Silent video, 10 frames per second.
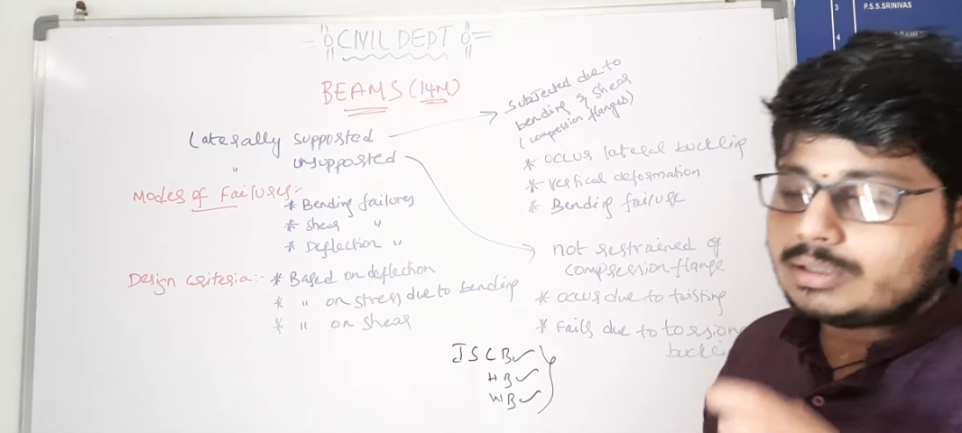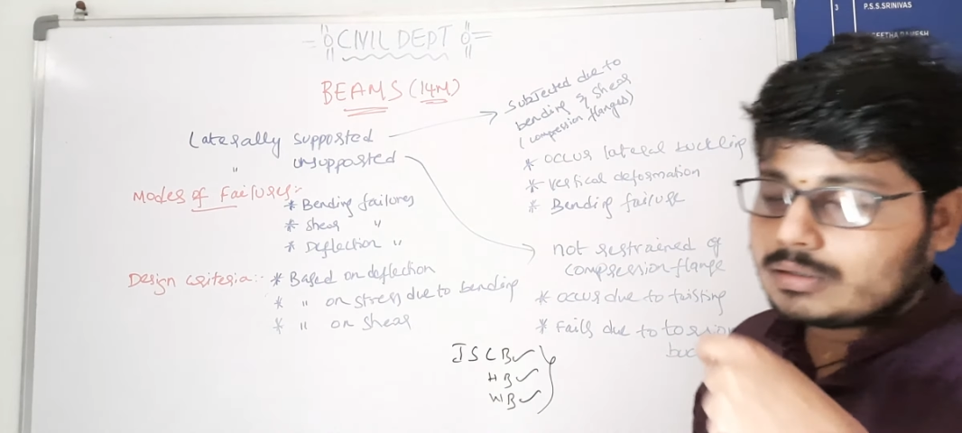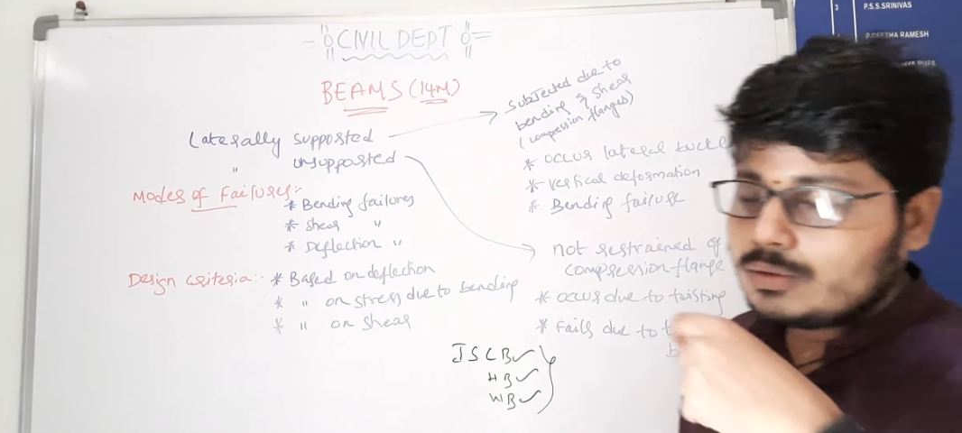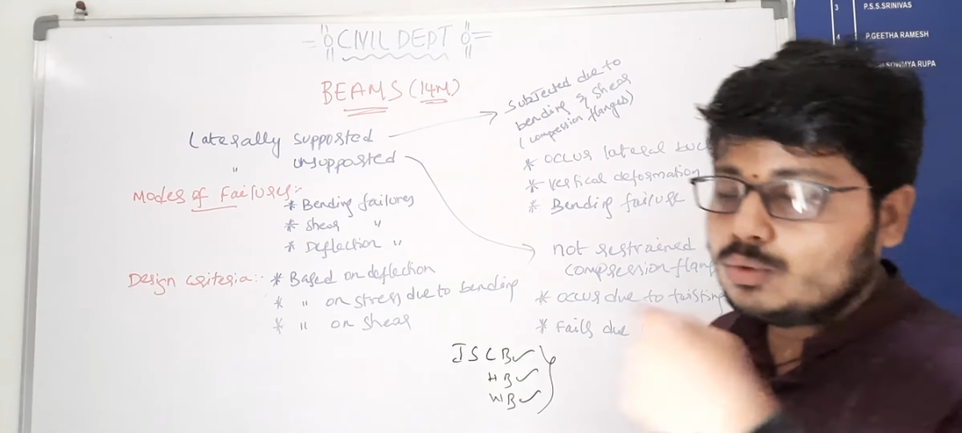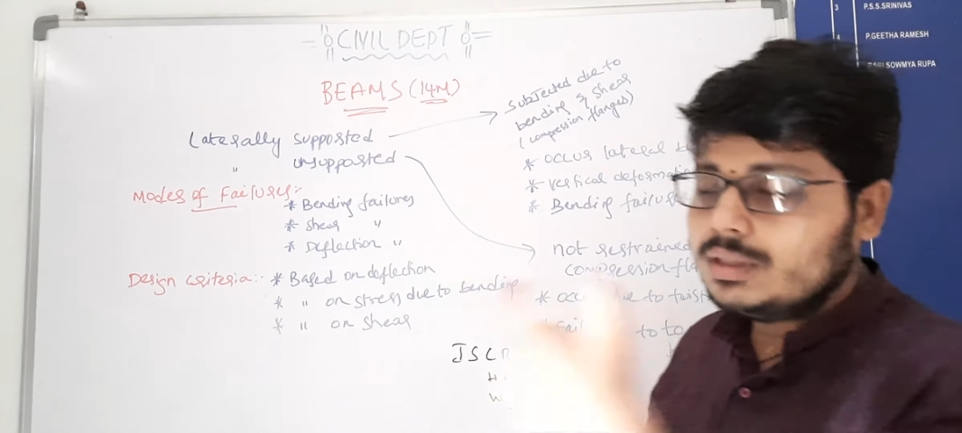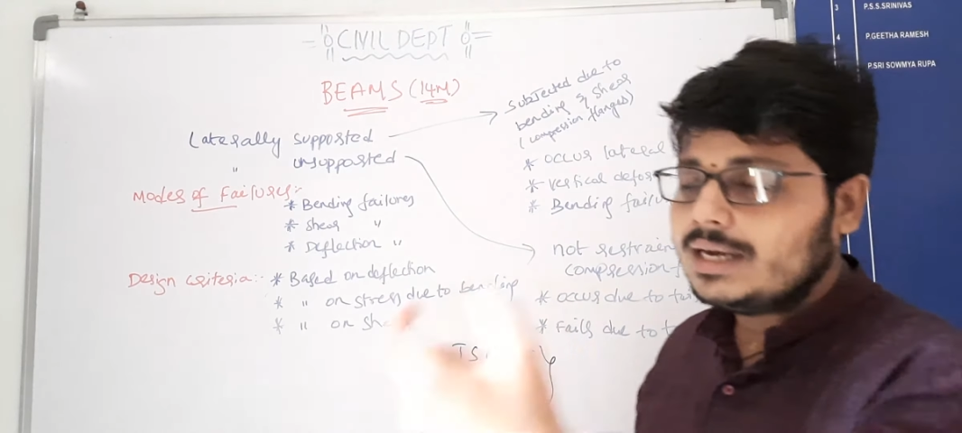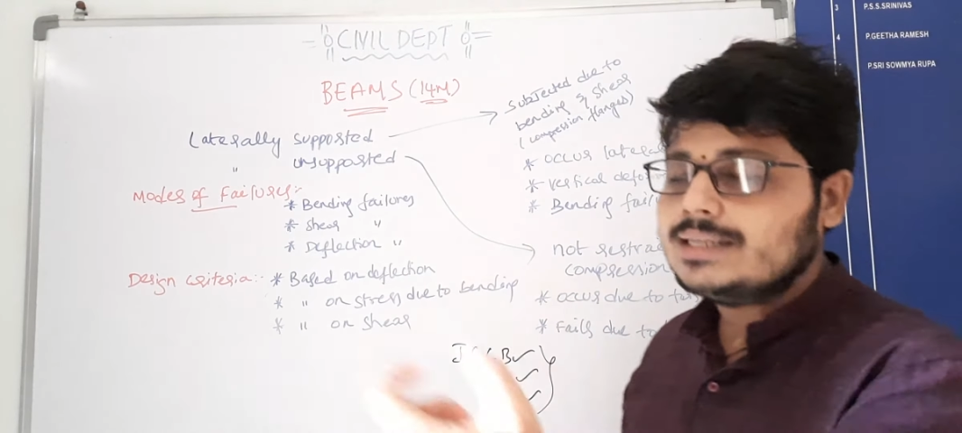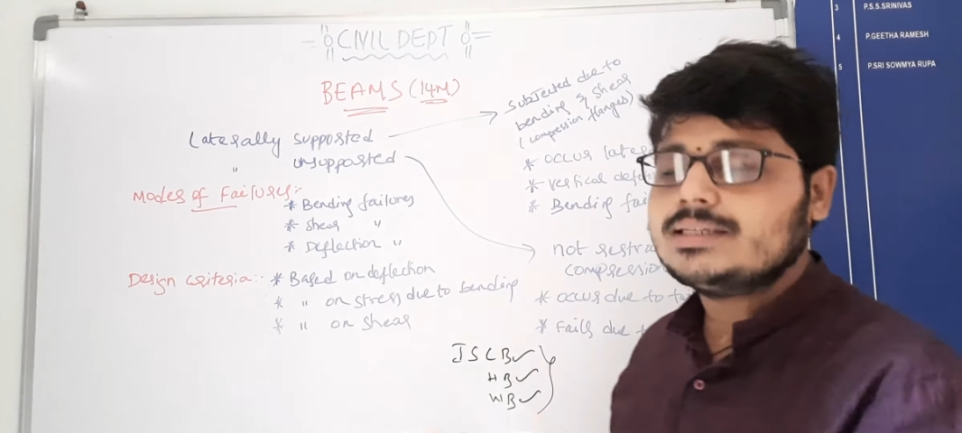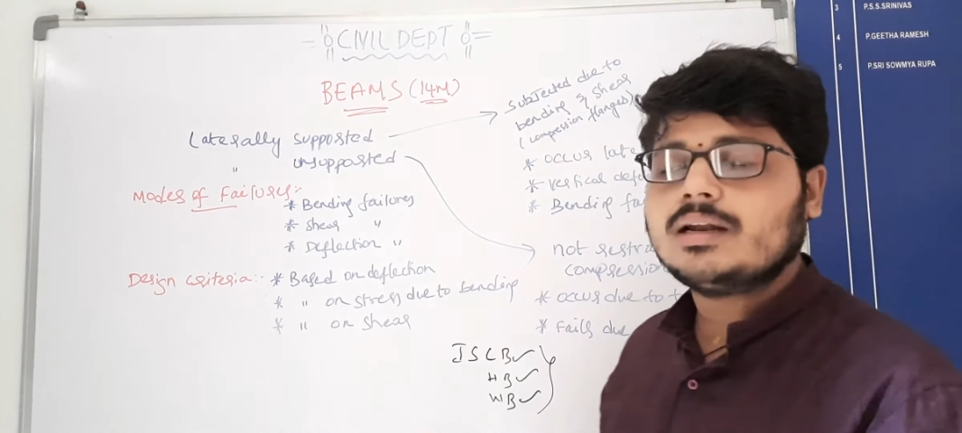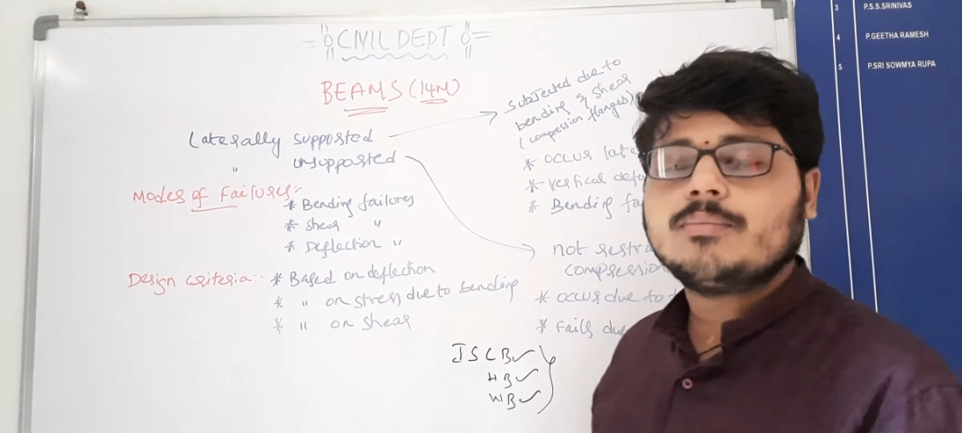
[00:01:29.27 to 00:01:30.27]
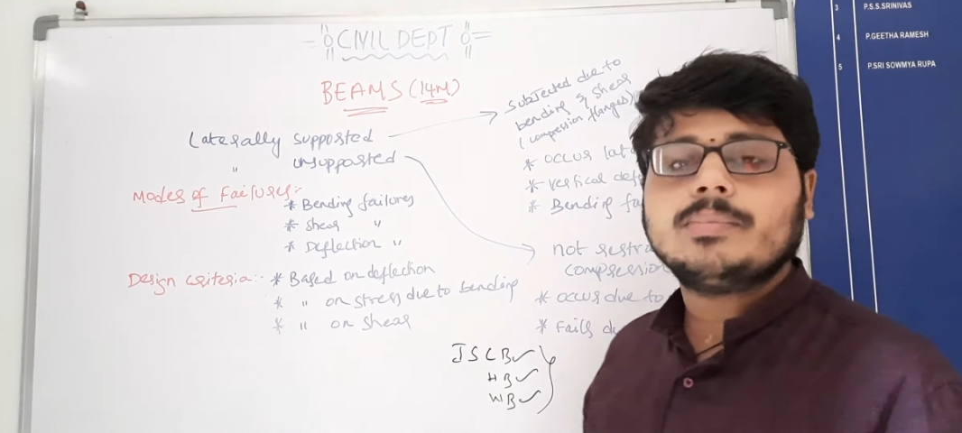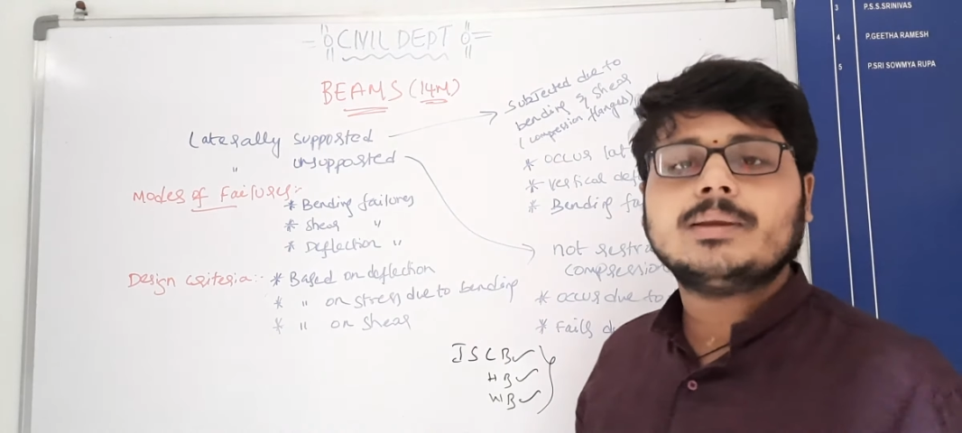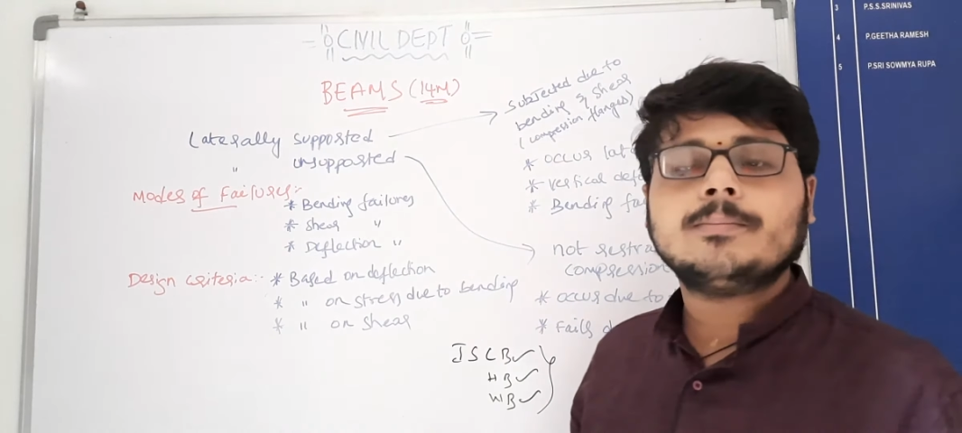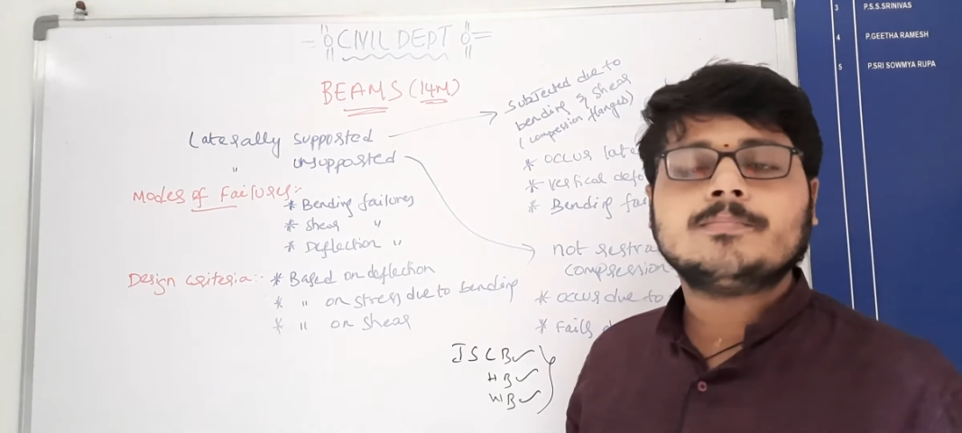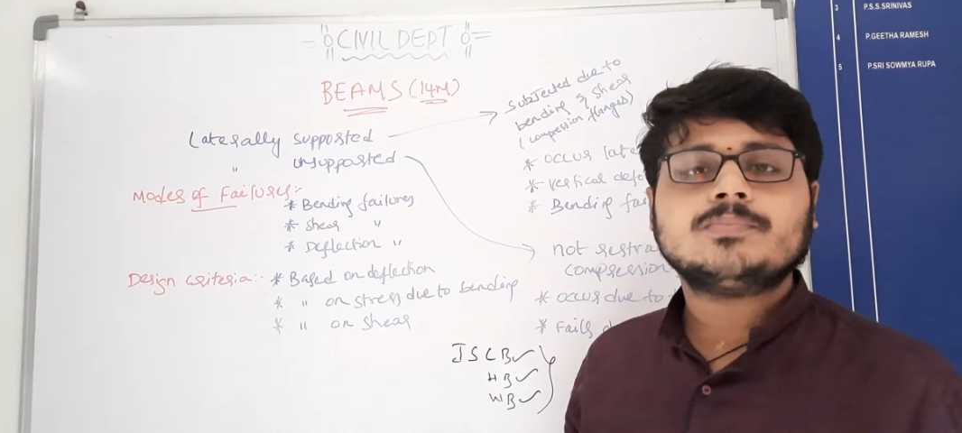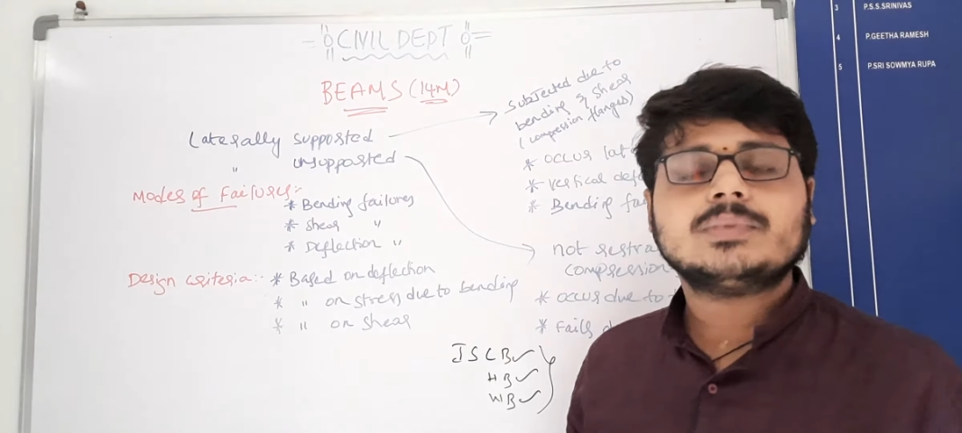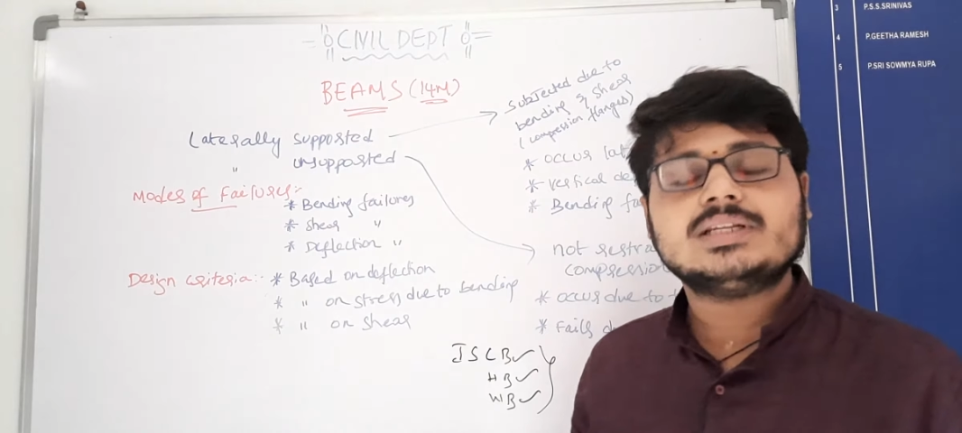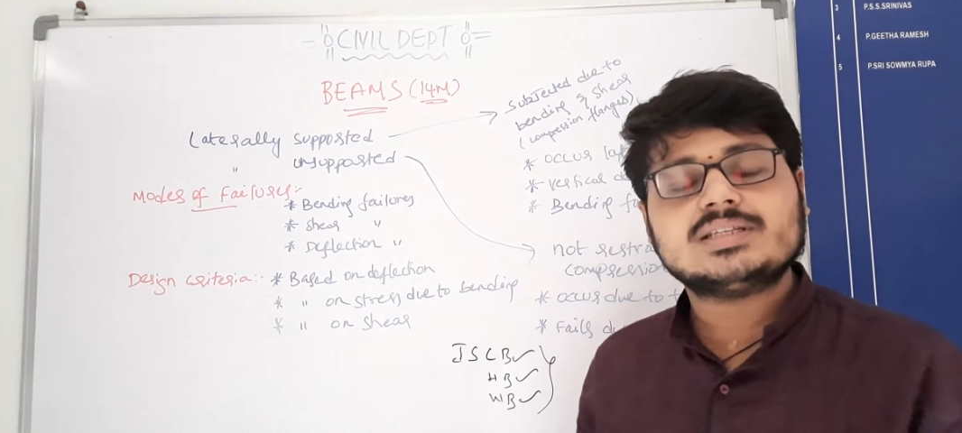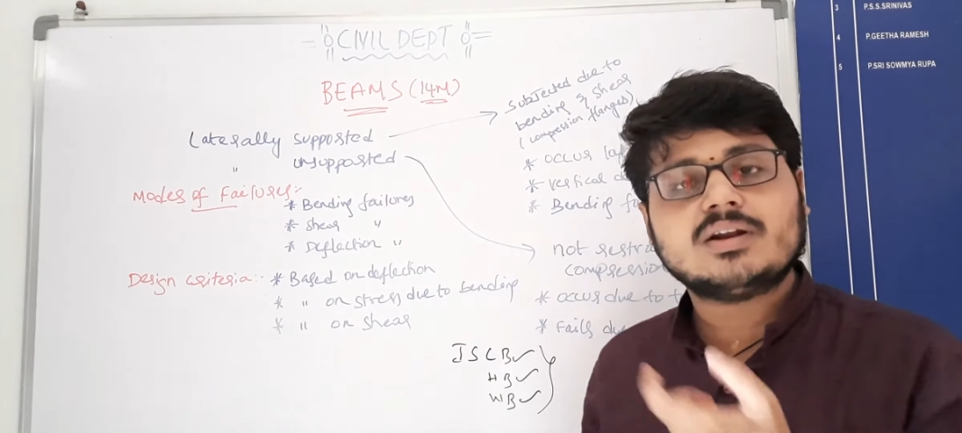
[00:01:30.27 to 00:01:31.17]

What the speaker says: do the design